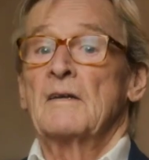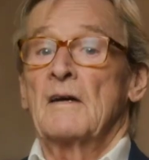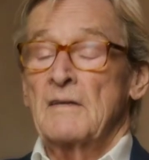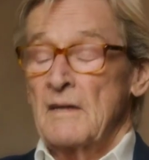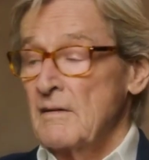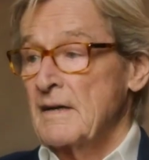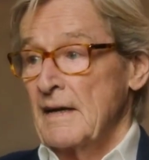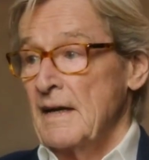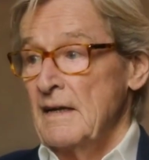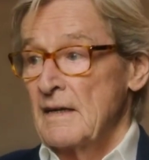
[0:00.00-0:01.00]
So I said,
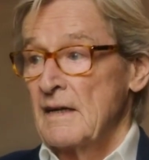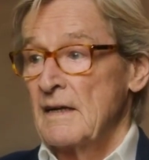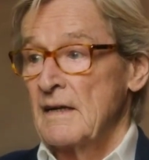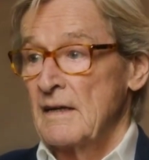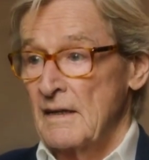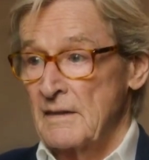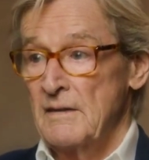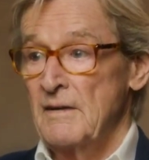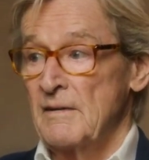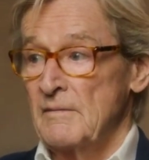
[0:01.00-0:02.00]
OK, I'll
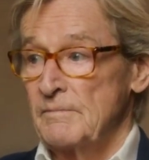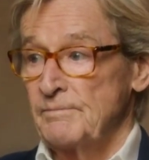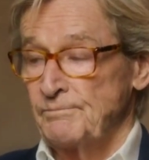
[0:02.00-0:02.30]
do it.